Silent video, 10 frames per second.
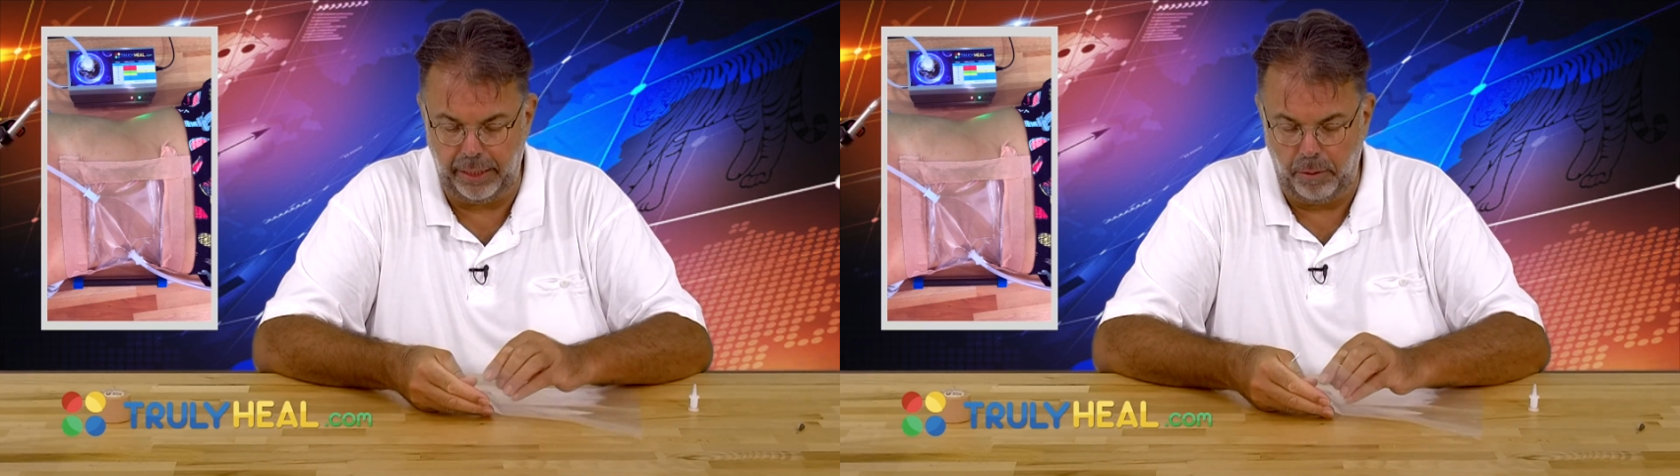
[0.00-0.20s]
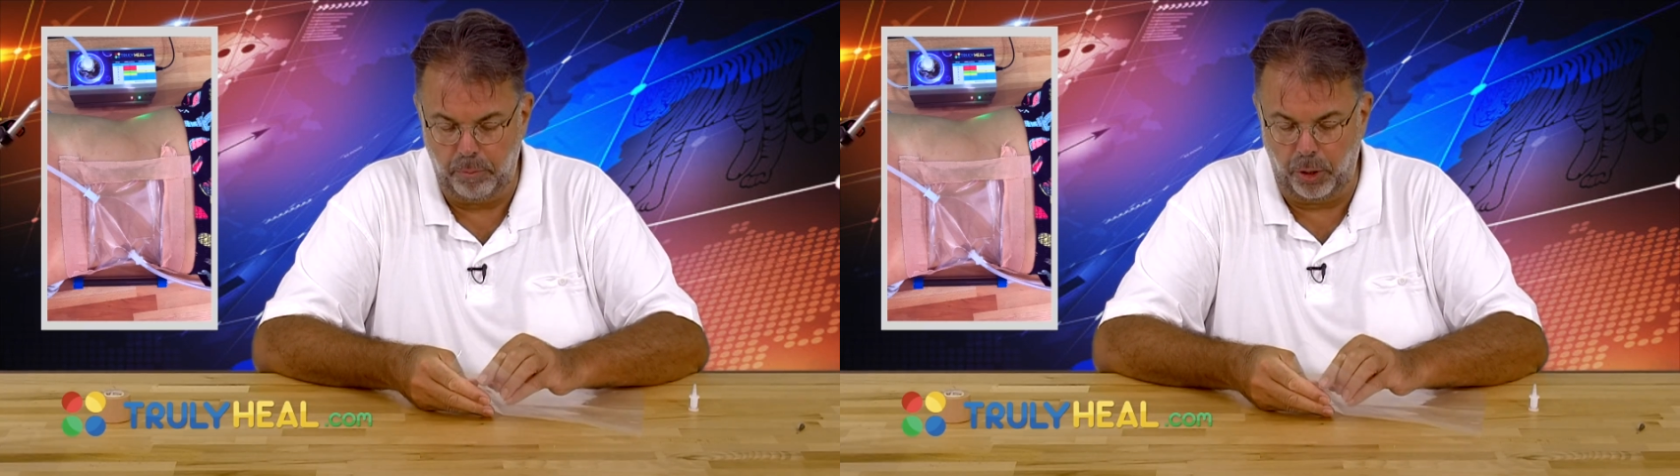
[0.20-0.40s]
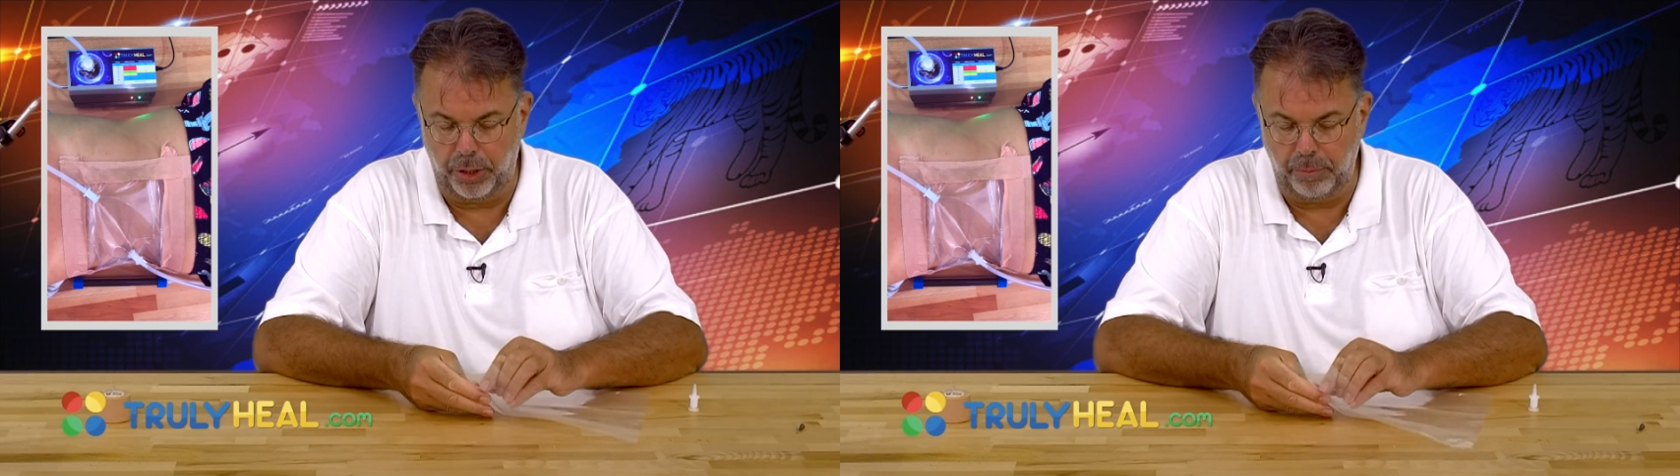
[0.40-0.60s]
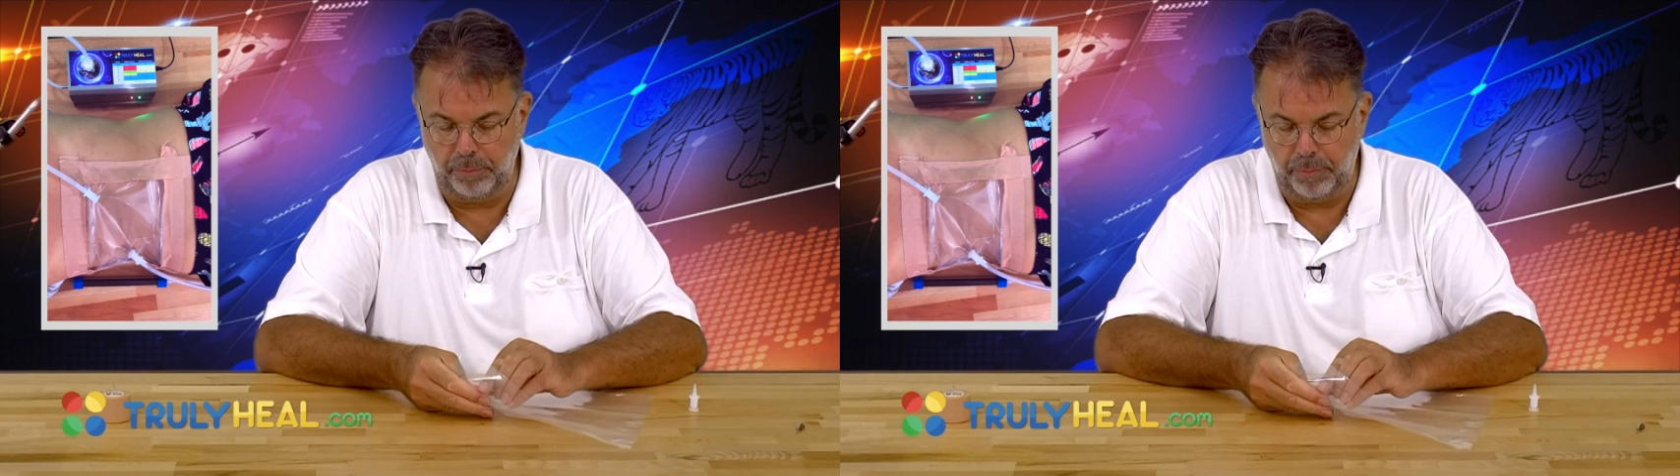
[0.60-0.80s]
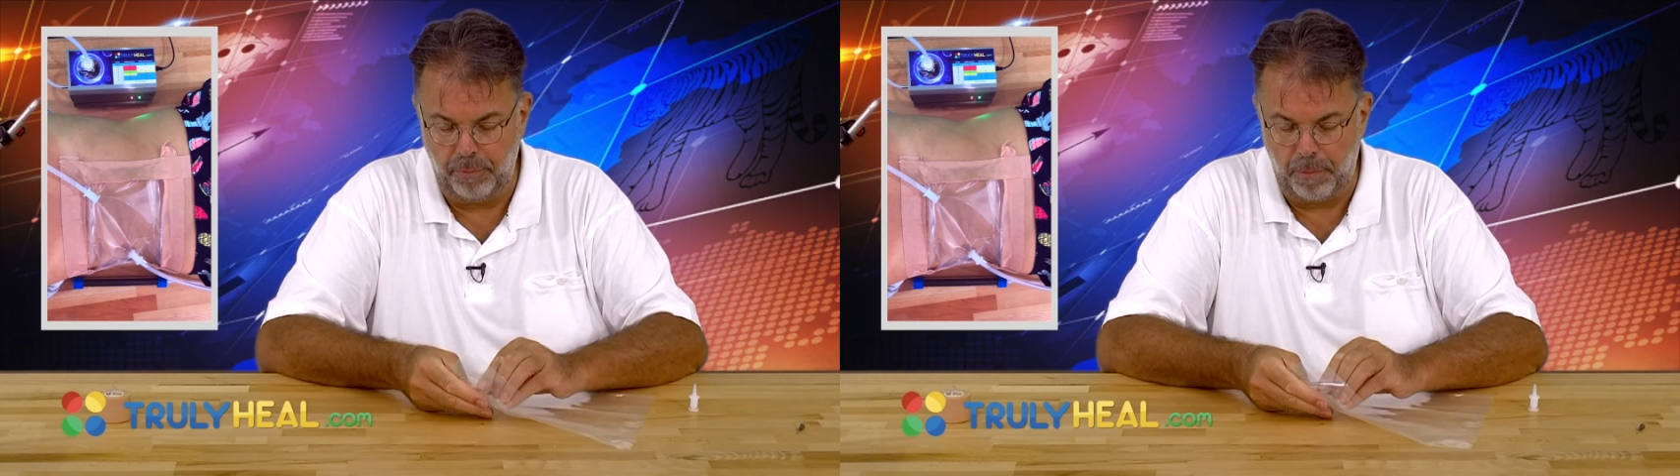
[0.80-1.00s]

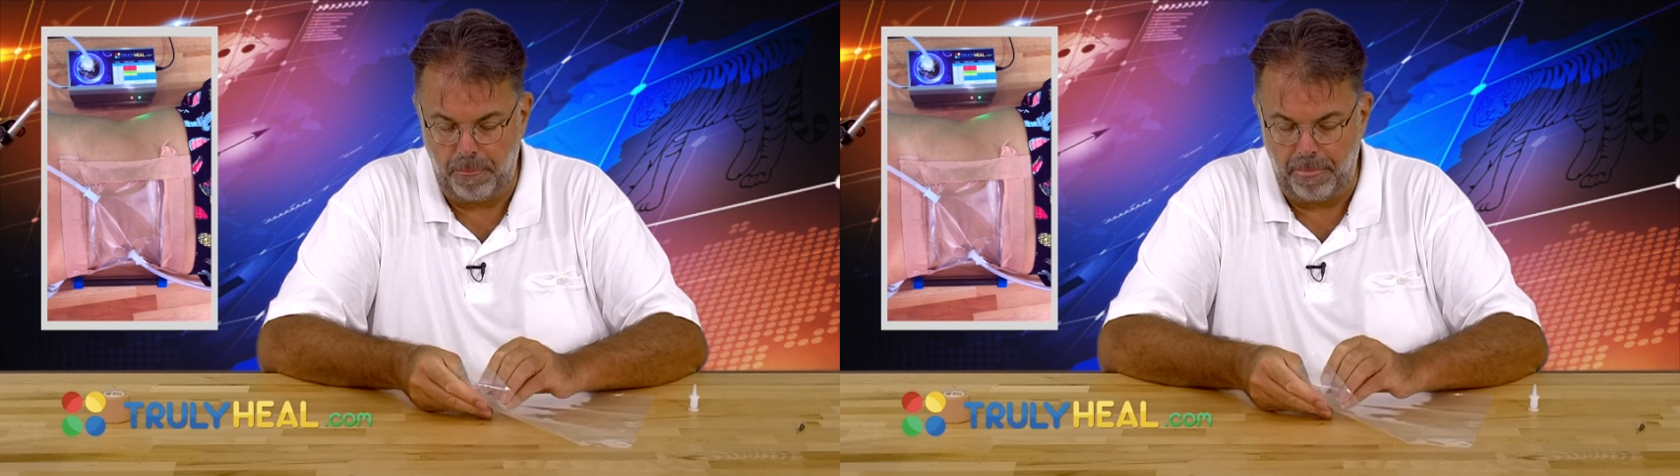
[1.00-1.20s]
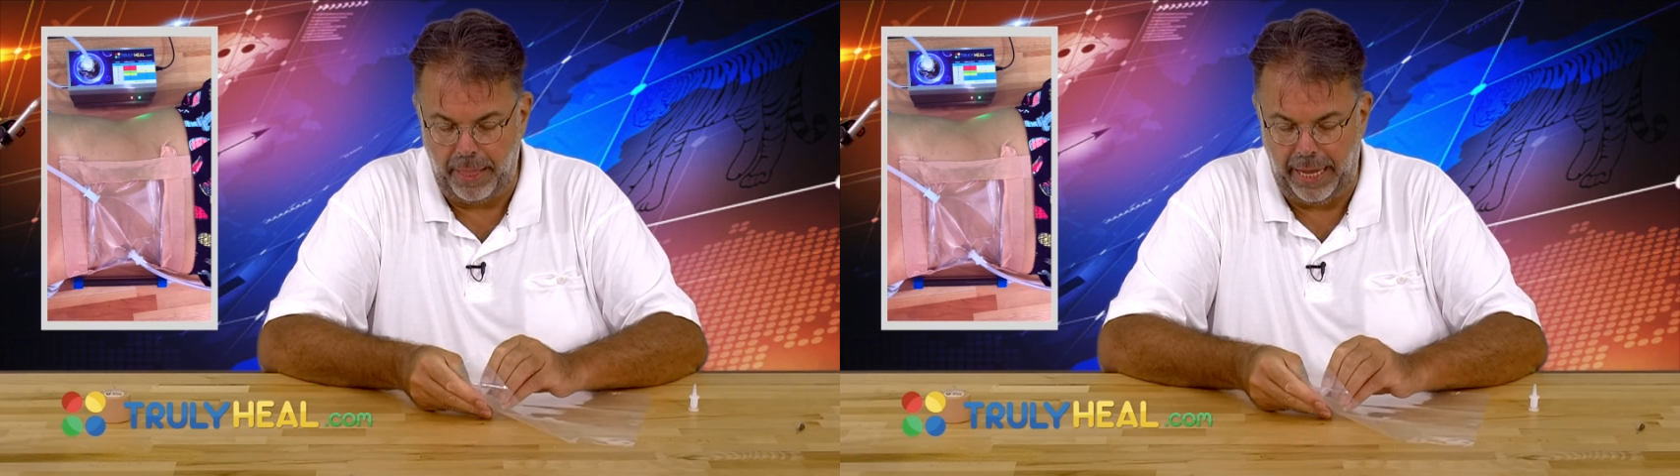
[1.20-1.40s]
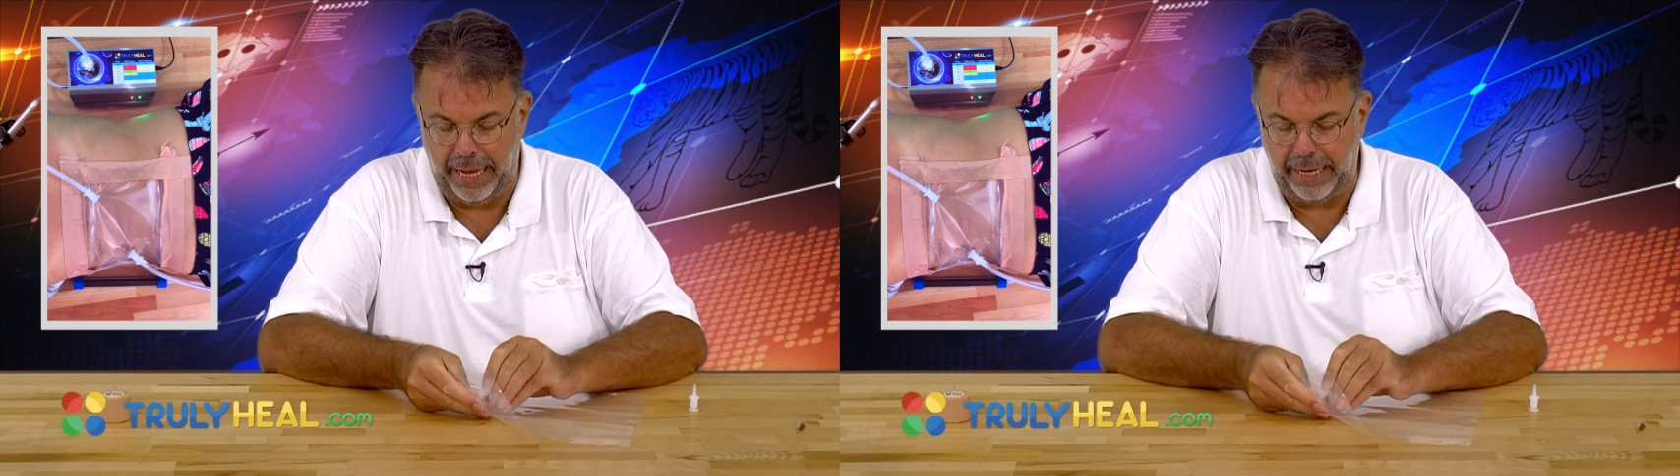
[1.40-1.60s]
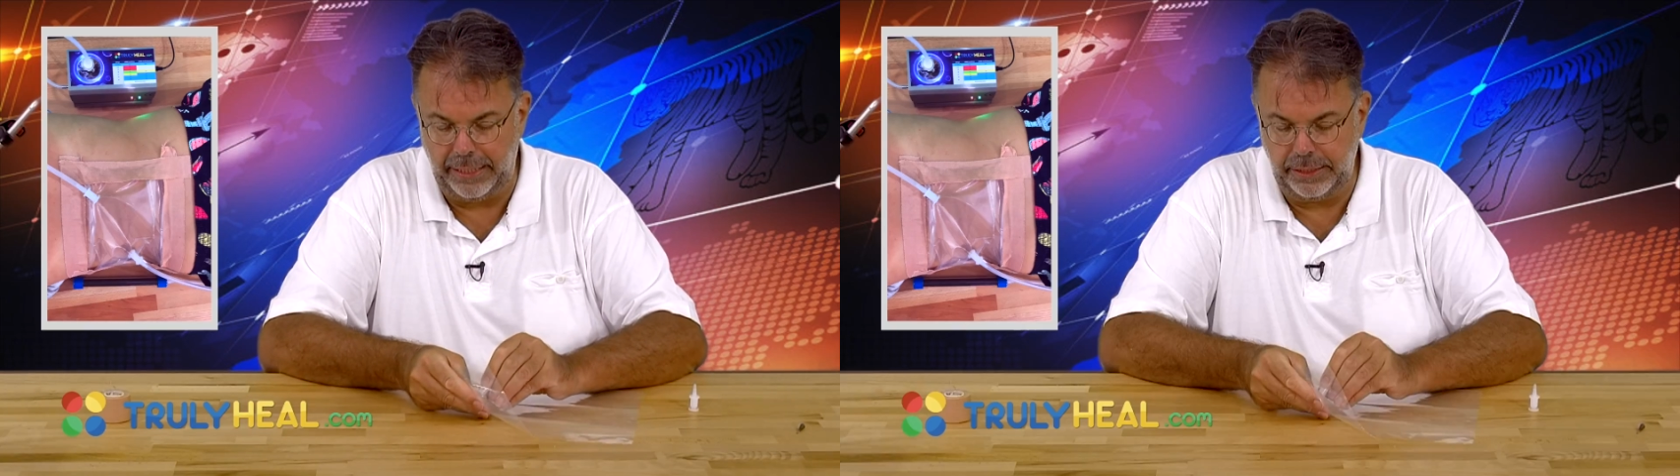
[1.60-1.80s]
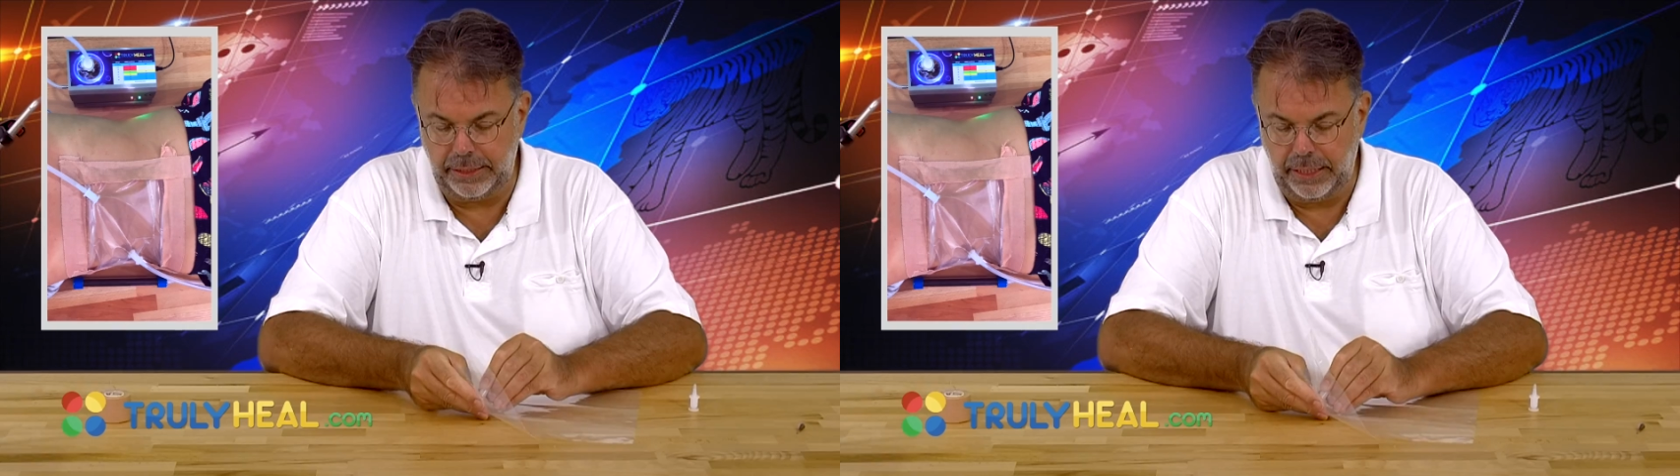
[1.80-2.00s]
bottom and